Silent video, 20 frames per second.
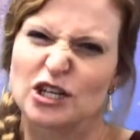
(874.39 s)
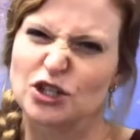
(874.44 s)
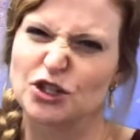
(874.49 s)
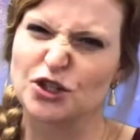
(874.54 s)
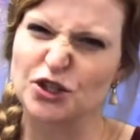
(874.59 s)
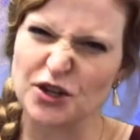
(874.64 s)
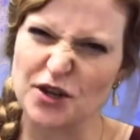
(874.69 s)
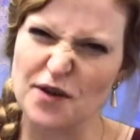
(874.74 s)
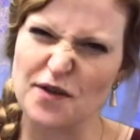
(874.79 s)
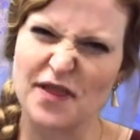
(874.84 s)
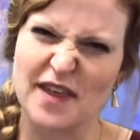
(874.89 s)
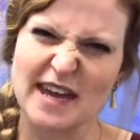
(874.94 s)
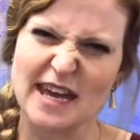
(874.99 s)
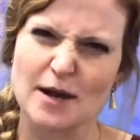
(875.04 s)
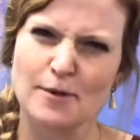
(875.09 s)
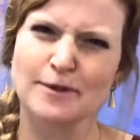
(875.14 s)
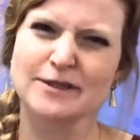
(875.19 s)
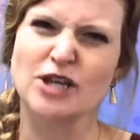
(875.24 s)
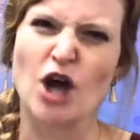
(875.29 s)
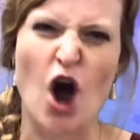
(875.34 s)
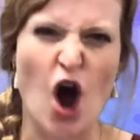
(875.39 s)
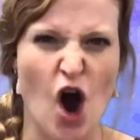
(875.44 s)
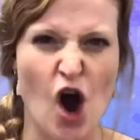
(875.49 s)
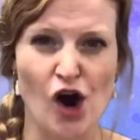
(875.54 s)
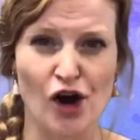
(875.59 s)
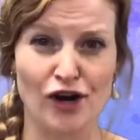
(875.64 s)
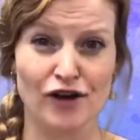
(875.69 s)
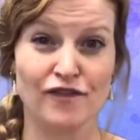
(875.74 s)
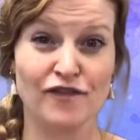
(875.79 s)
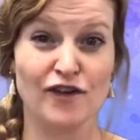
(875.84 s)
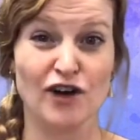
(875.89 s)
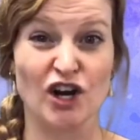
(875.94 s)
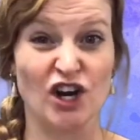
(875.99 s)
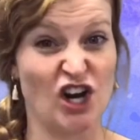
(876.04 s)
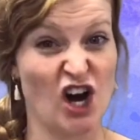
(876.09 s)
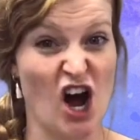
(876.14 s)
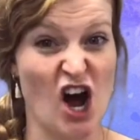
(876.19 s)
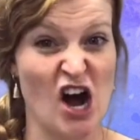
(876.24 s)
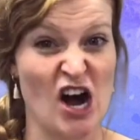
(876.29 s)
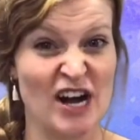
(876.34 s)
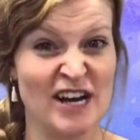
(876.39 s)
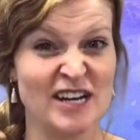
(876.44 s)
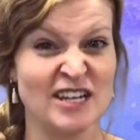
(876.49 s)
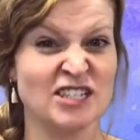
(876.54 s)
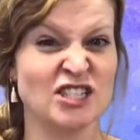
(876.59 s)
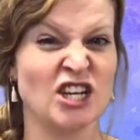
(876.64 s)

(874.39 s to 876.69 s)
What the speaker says: Do you think it was hard for God